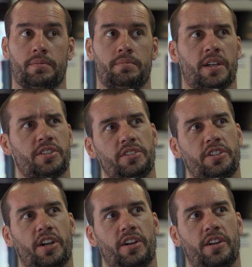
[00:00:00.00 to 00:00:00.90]

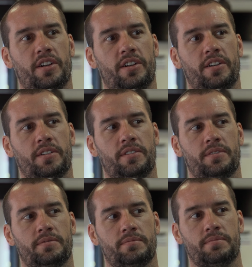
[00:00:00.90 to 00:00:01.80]
Musculature?
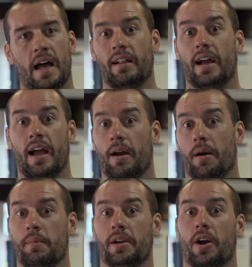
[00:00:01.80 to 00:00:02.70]
Oh,
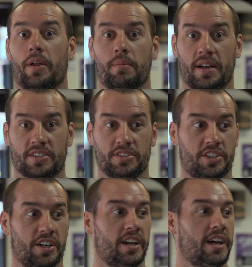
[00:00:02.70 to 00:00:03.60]
I'm going to go with it,
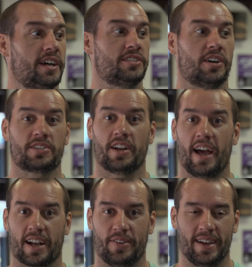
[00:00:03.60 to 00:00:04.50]
musculature. So it's going to
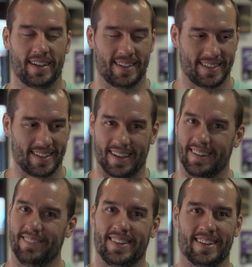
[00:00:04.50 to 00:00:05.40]
activate, I don't
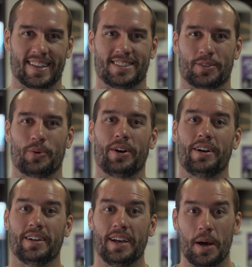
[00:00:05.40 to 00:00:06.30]
even think that's a
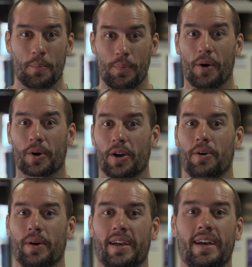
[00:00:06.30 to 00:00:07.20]
word, but we're
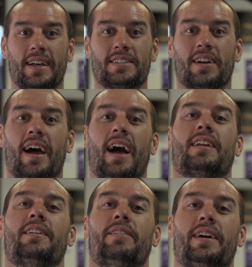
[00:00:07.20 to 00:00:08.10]
going with it. It's going to
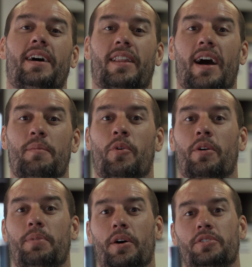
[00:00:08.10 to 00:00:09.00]
activate a lot more
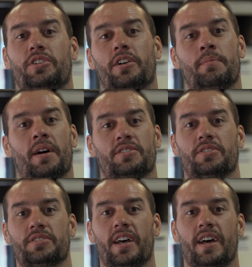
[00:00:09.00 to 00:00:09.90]
posterior
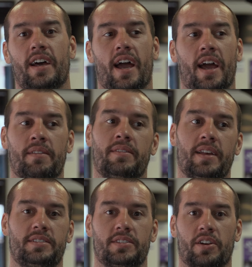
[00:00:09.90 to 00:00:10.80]
muscles, and
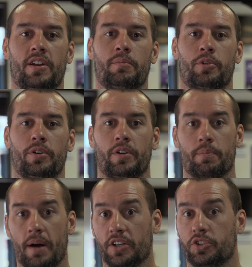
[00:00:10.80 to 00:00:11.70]
this is going to improve your
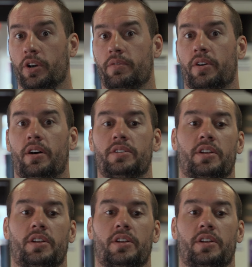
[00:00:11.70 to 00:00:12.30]
posture overall.